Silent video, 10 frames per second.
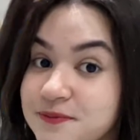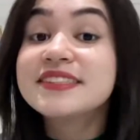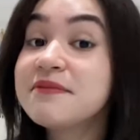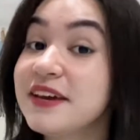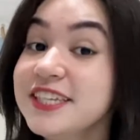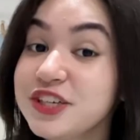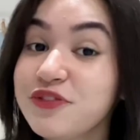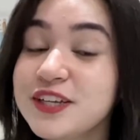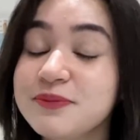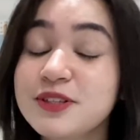The main
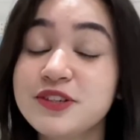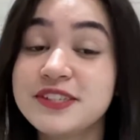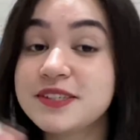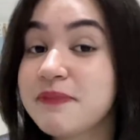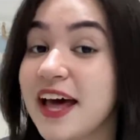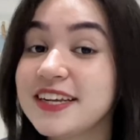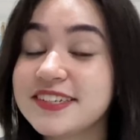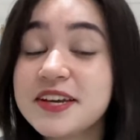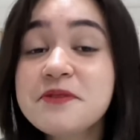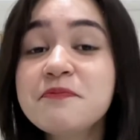difference between Spanish
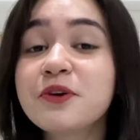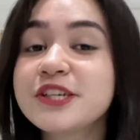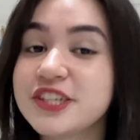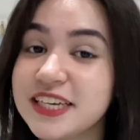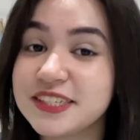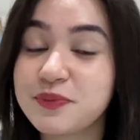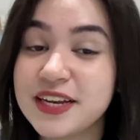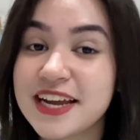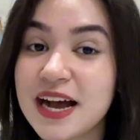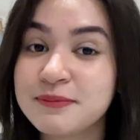and Portuguese when
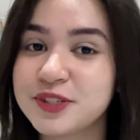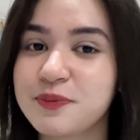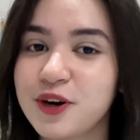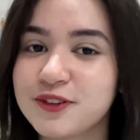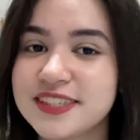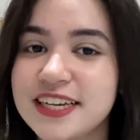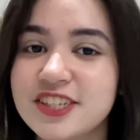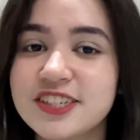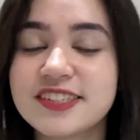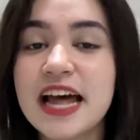it comes to
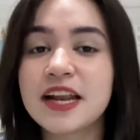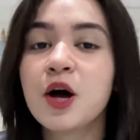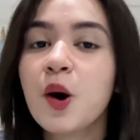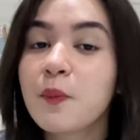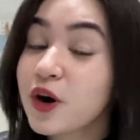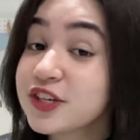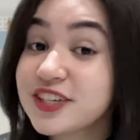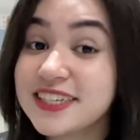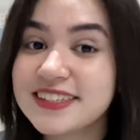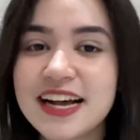pronunciation is that
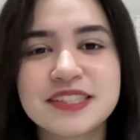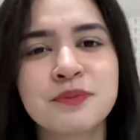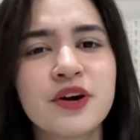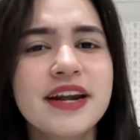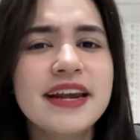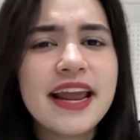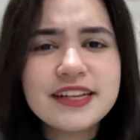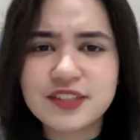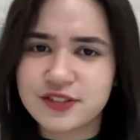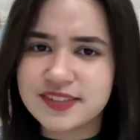Portuguese has more
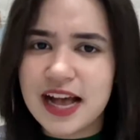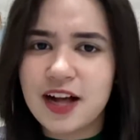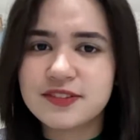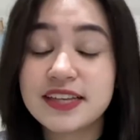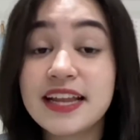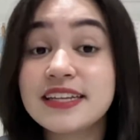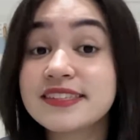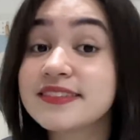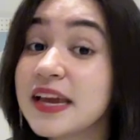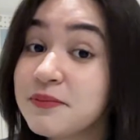nasal sounds and the
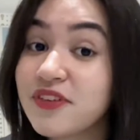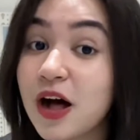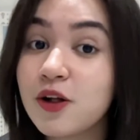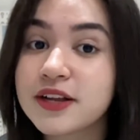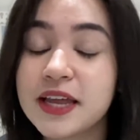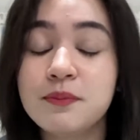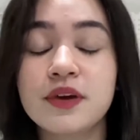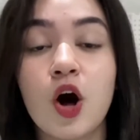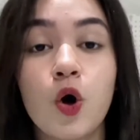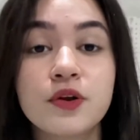same vowel can
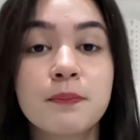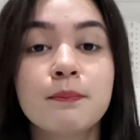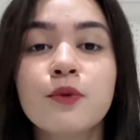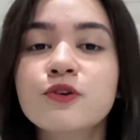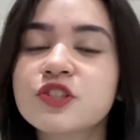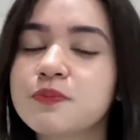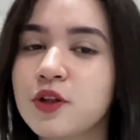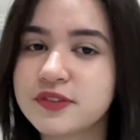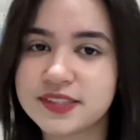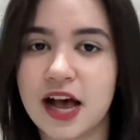hold multiple
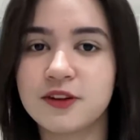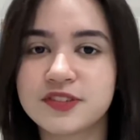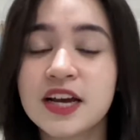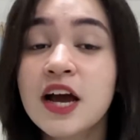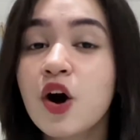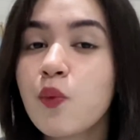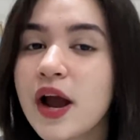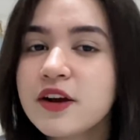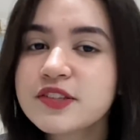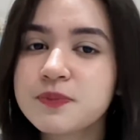sounds,
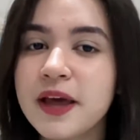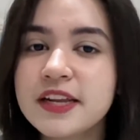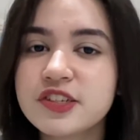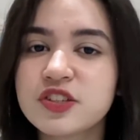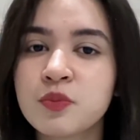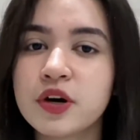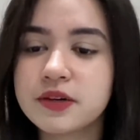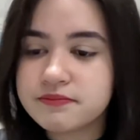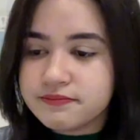while Spanish is more